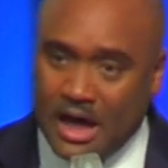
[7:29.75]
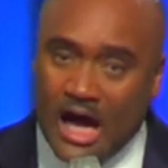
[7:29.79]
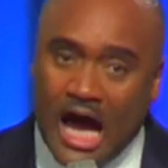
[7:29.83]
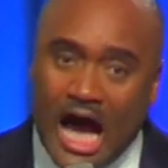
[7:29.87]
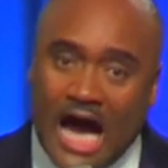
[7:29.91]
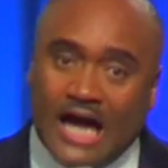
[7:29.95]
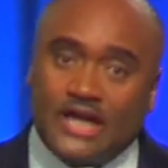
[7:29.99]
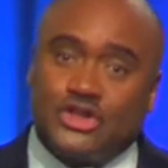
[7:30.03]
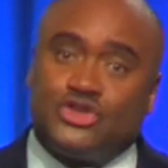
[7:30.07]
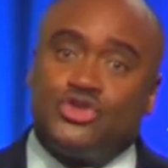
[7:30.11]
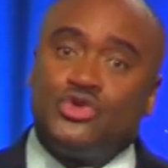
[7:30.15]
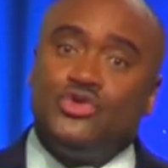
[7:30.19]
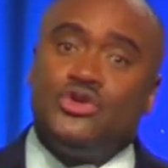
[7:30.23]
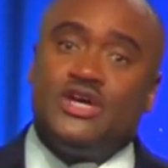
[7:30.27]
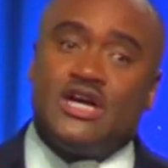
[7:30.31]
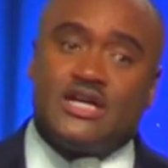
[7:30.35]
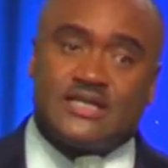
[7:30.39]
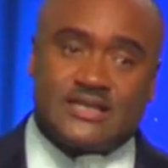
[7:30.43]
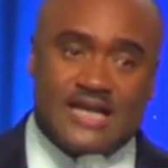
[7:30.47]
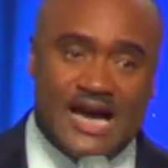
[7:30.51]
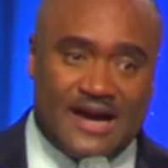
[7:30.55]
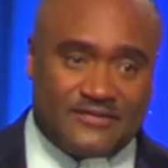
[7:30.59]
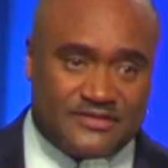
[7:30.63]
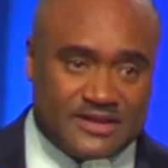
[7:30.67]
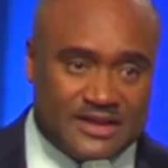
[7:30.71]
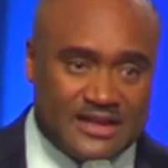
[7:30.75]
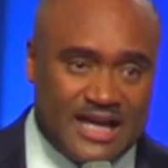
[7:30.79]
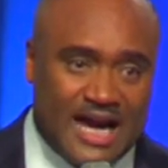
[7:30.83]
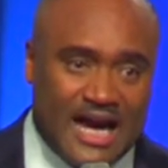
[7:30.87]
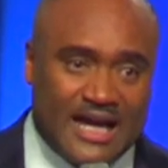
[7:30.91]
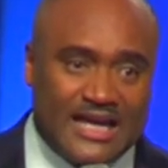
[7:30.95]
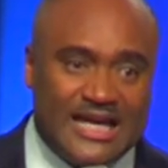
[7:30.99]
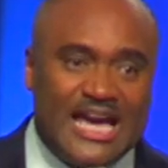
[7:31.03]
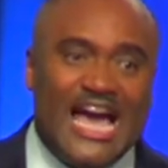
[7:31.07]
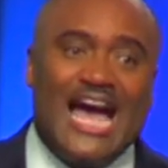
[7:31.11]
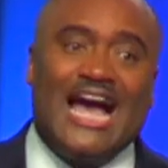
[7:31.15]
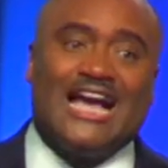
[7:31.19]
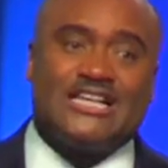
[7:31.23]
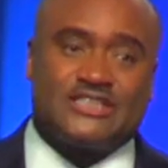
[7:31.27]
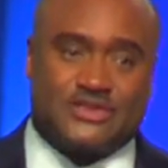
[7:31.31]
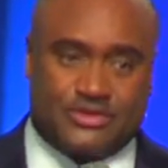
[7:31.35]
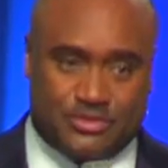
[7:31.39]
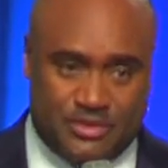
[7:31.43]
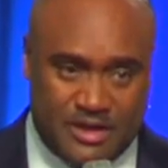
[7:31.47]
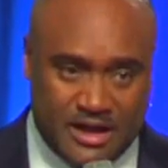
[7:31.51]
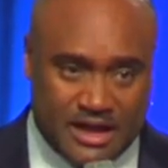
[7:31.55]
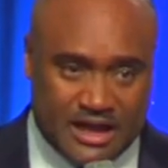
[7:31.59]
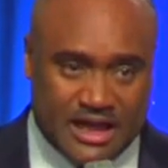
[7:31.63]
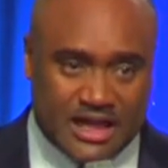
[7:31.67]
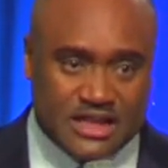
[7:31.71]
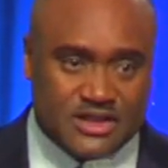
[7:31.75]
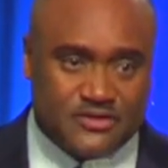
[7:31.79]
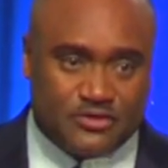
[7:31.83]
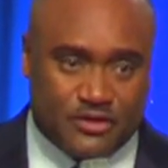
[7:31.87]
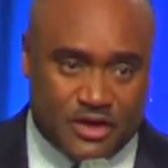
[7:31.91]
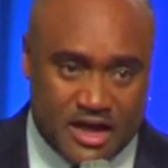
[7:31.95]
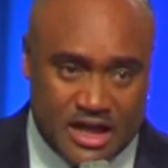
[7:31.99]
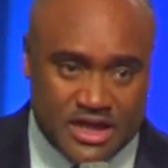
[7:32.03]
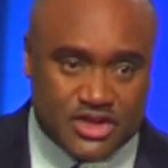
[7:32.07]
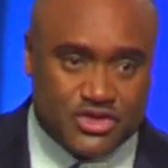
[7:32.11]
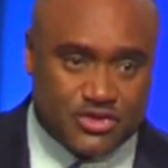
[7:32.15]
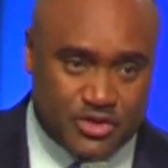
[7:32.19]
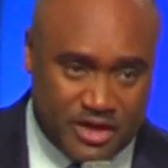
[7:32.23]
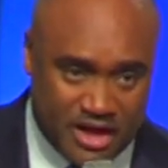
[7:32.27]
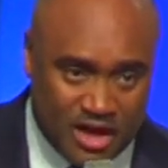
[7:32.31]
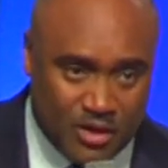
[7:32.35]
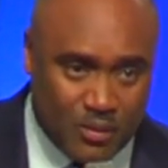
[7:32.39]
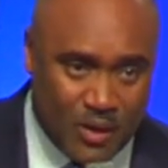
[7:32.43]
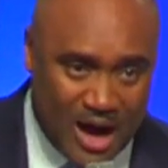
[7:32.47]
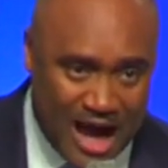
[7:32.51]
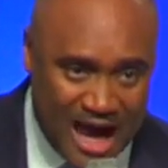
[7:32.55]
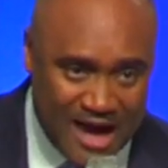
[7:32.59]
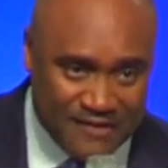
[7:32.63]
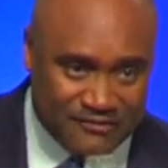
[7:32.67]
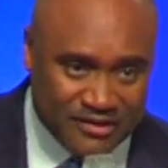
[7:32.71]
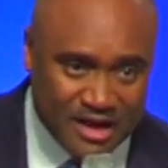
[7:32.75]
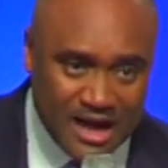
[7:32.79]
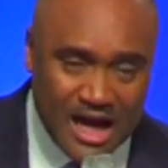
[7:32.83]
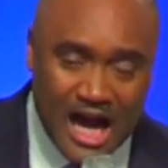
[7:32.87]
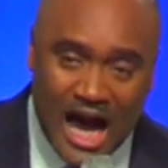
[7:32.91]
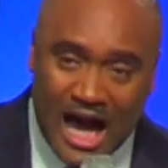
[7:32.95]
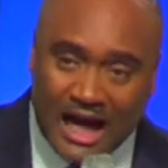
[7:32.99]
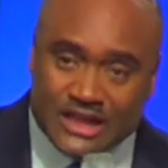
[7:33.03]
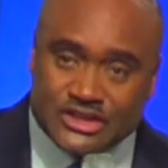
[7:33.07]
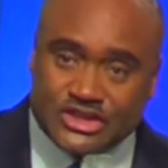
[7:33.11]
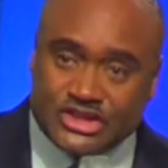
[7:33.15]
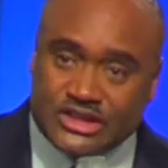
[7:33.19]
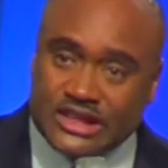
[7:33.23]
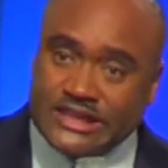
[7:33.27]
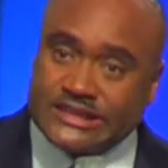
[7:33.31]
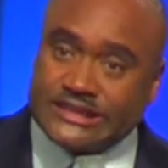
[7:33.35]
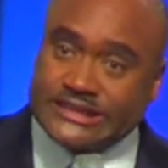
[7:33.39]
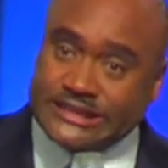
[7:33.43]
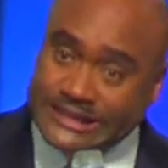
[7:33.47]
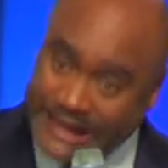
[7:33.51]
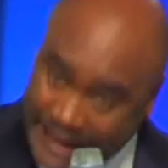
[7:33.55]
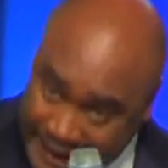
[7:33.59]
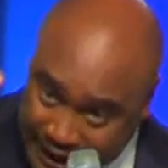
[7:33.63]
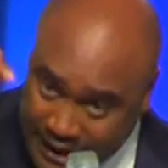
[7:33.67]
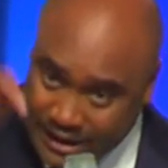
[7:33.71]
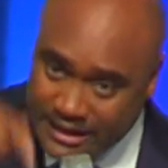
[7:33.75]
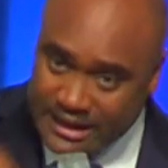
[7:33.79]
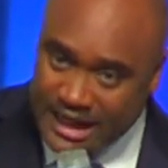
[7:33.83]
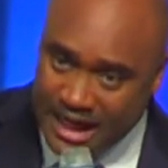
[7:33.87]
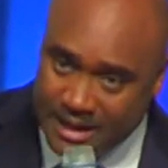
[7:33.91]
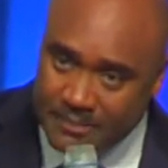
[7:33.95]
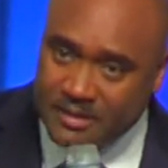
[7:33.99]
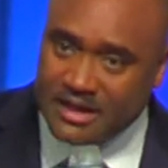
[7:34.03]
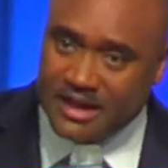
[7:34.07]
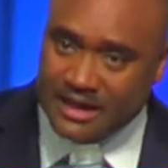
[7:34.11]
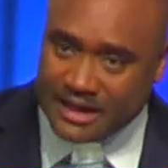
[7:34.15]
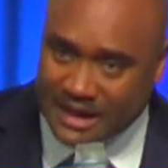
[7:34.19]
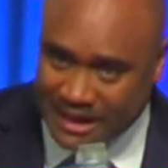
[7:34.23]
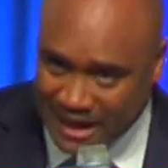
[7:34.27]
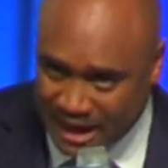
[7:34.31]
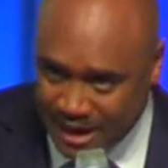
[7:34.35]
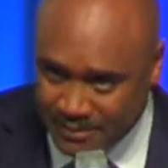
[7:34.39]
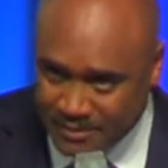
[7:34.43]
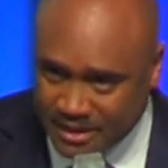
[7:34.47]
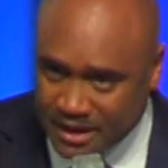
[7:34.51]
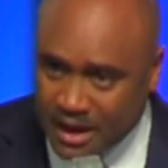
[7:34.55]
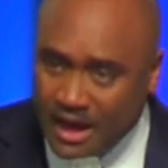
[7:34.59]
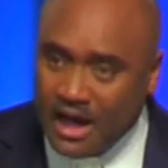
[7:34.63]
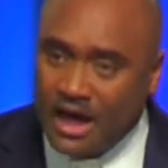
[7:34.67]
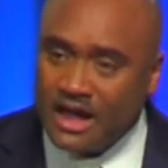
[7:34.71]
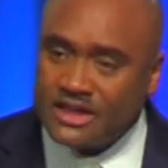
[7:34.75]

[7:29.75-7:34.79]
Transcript: And 2 years after that, he has 3 kids for his real wife, and she's still naming and claiming.